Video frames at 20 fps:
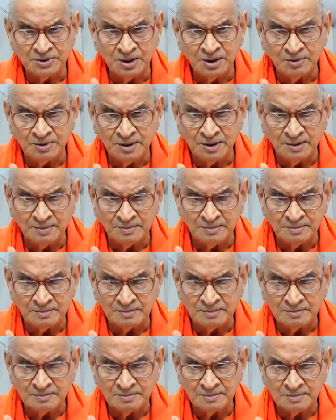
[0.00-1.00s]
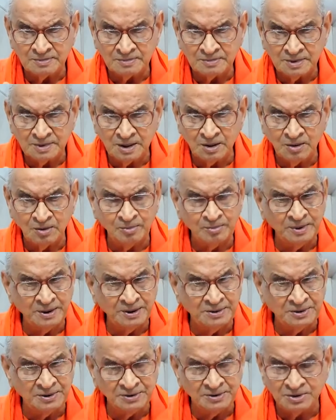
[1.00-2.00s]
give them, give
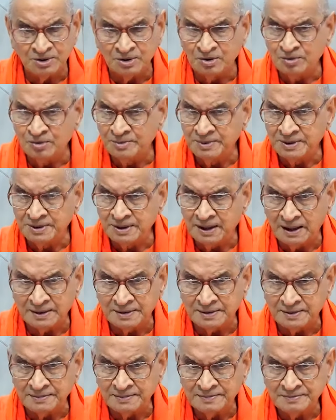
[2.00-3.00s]
me this, give me that.